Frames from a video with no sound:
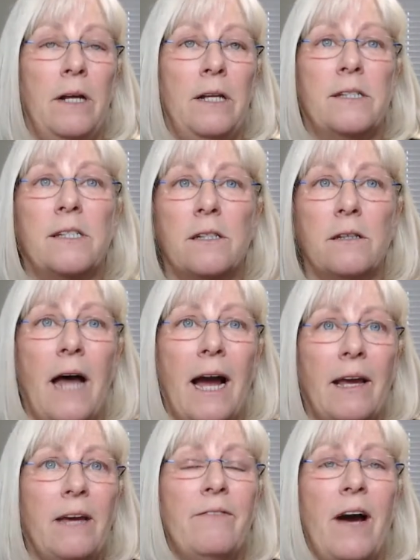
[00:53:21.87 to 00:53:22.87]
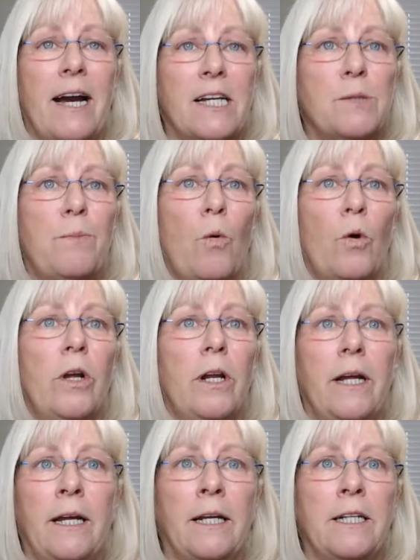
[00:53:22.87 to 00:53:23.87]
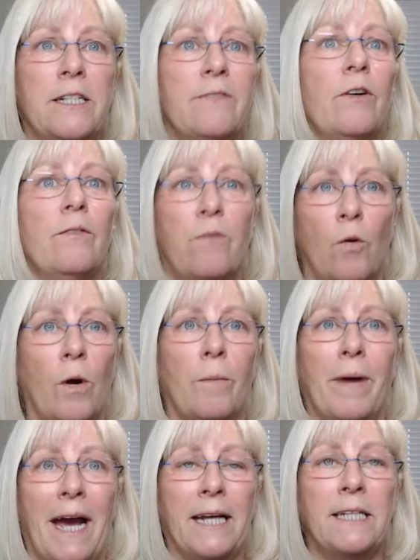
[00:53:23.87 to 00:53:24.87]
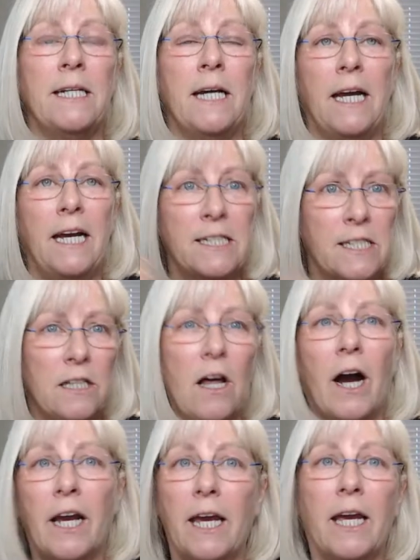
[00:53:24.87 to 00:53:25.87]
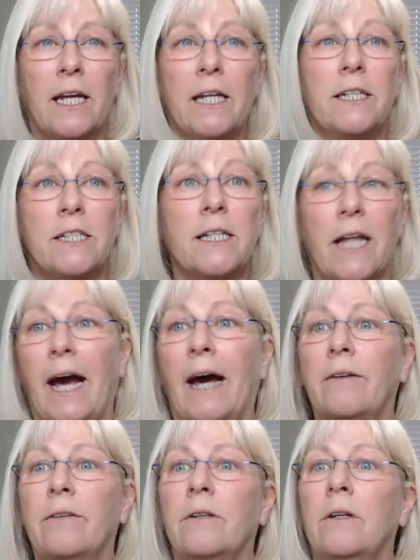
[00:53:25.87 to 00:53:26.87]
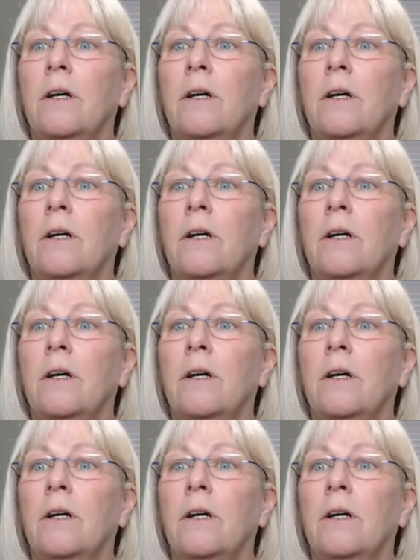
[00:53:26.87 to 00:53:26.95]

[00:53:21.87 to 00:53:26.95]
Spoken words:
it's like if I export it in a different format, it's locking it into that.